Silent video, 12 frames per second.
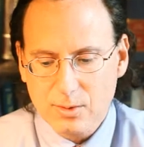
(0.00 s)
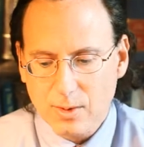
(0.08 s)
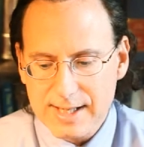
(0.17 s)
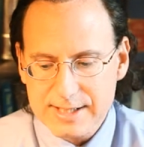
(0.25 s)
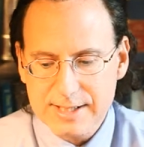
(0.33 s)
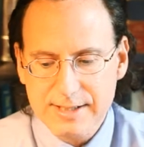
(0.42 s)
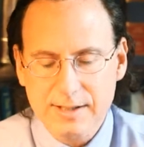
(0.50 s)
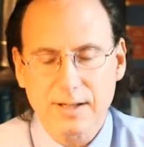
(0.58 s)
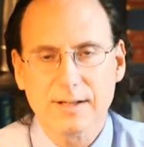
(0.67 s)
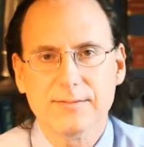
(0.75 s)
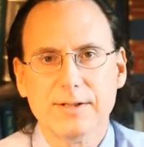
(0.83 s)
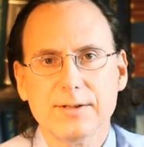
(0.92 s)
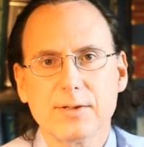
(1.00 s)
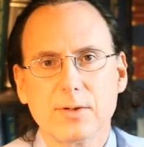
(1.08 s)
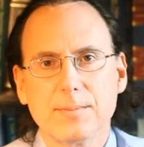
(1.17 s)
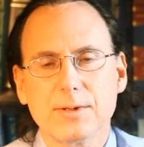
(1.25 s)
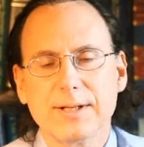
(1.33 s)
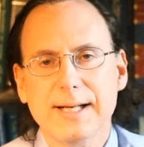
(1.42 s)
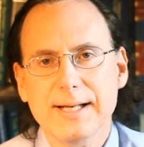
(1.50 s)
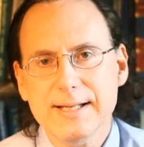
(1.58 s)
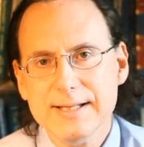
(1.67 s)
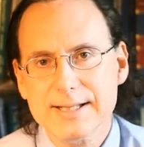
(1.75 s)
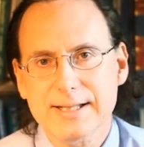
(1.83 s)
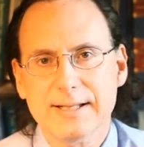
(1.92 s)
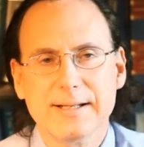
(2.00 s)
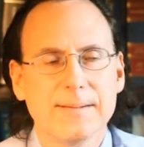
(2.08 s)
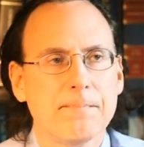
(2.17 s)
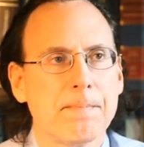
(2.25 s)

question of interpretation